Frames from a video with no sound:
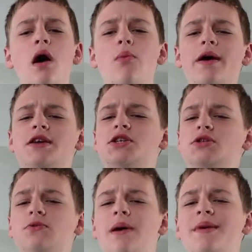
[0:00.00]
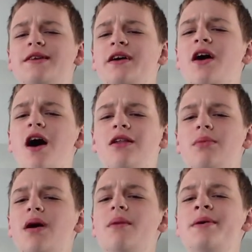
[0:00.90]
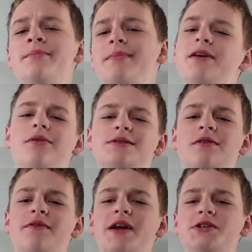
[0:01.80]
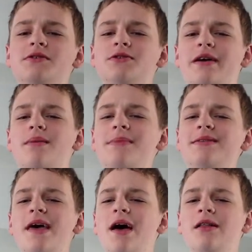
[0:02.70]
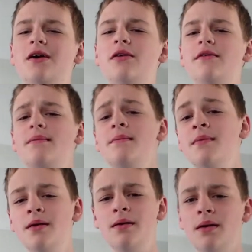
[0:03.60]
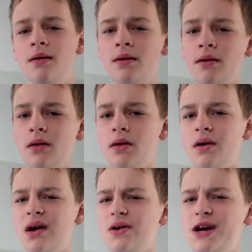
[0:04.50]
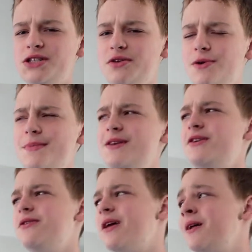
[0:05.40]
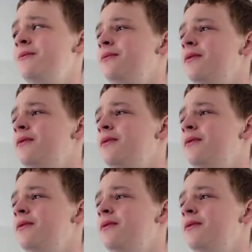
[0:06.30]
Why, you just want me to call him up, make a reservation so I can beat the hell out of him? You actually want me to do that?